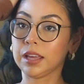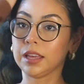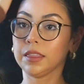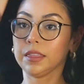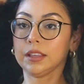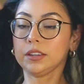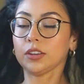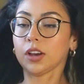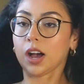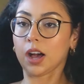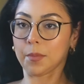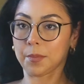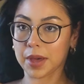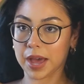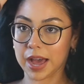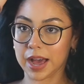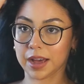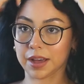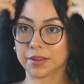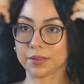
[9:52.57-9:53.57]
the top
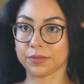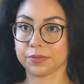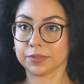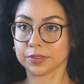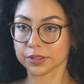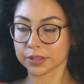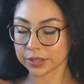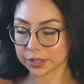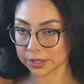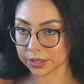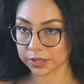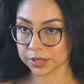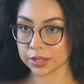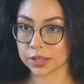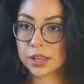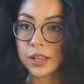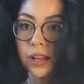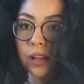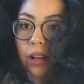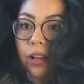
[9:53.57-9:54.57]
half
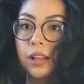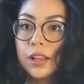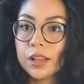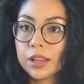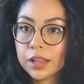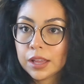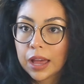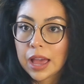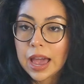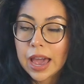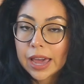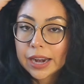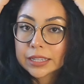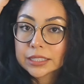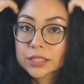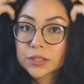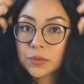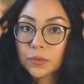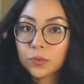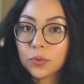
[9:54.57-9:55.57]
at
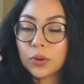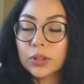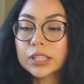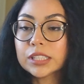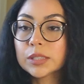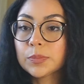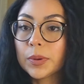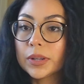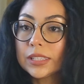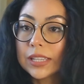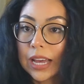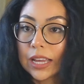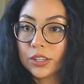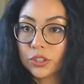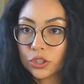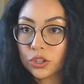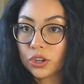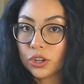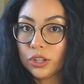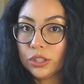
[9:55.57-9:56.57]
its fullest
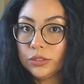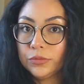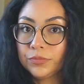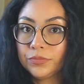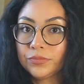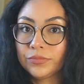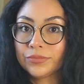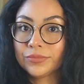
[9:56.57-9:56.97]
potential.